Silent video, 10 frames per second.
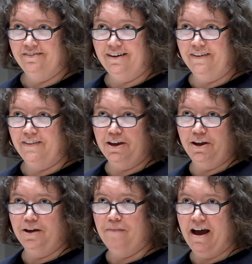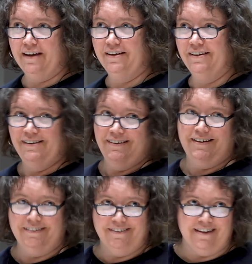And then they could come back
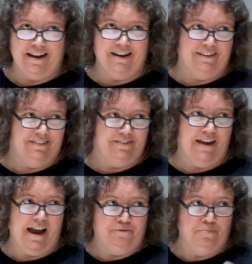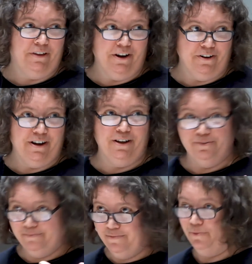and say that they had
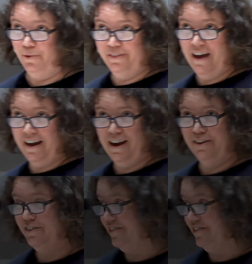familiarity with that kind of